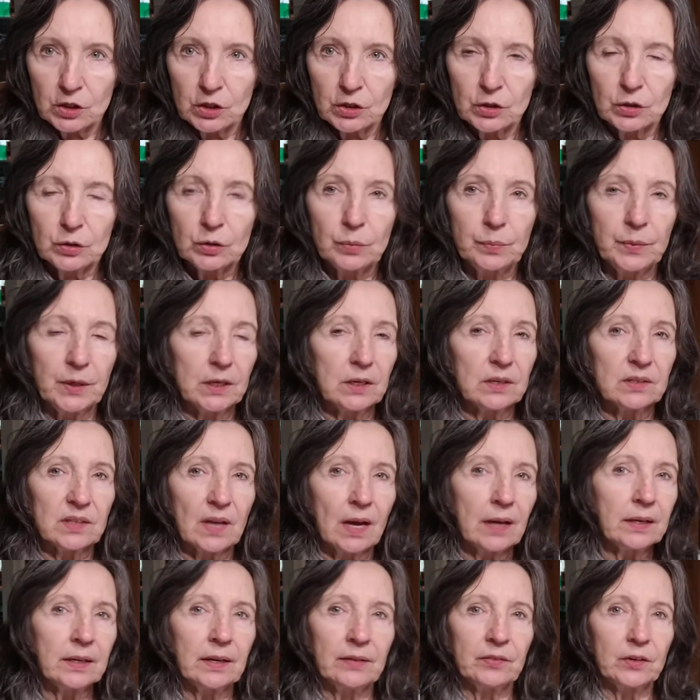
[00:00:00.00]
to do because
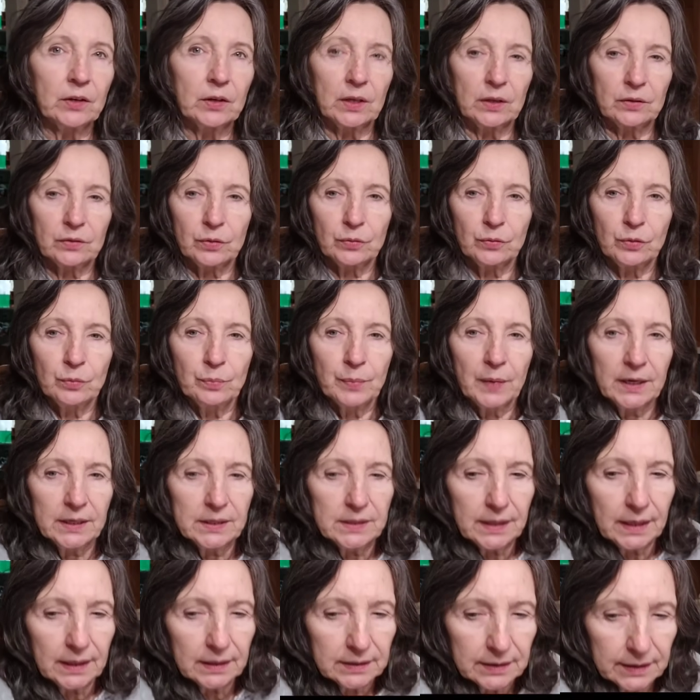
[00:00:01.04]
I never get through my
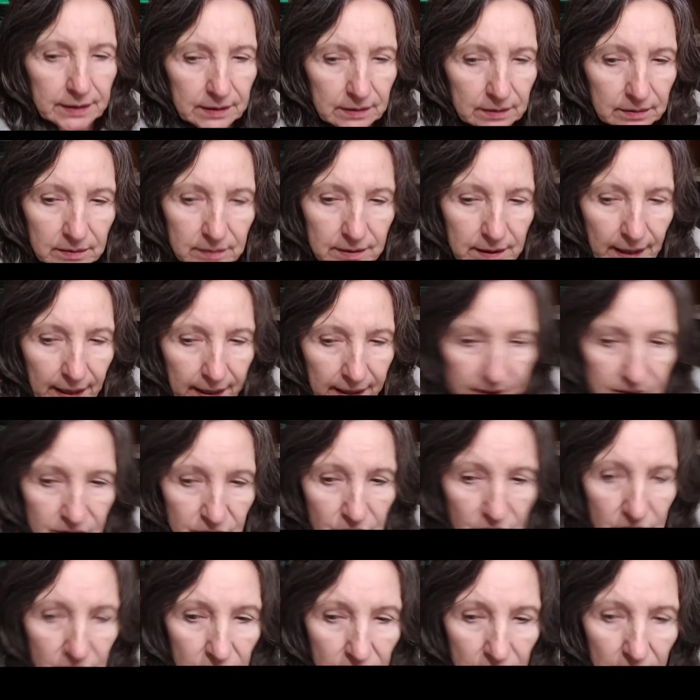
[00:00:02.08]
daily
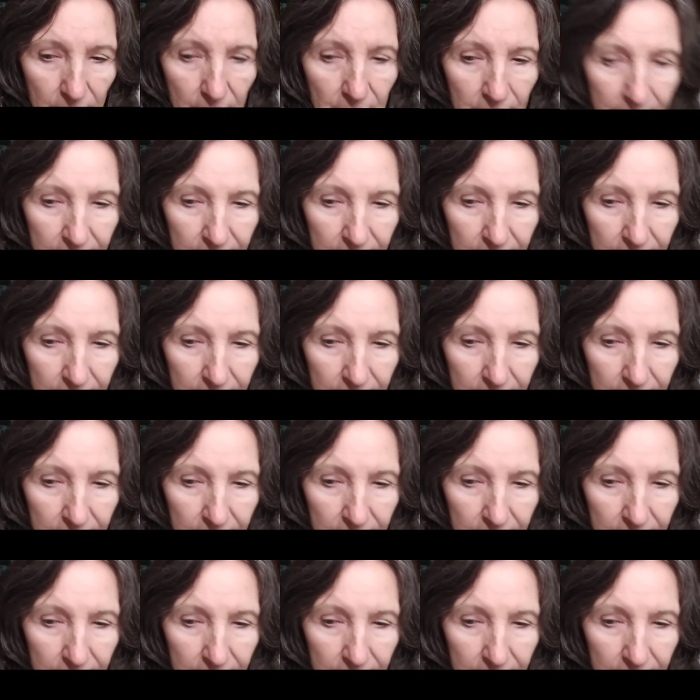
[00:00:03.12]
tasks